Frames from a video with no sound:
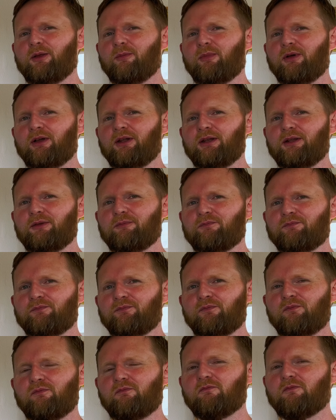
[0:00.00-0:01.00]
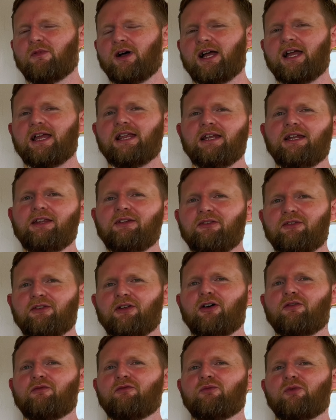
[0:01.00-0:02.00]
But my list
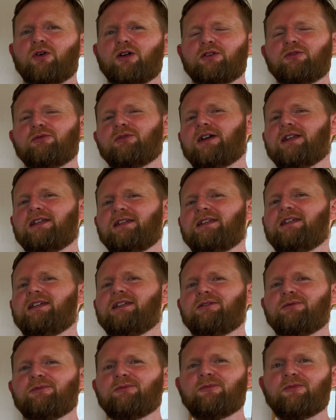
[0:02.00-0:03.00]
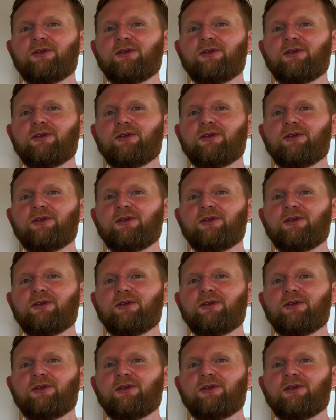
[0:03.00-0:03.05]
of what do I need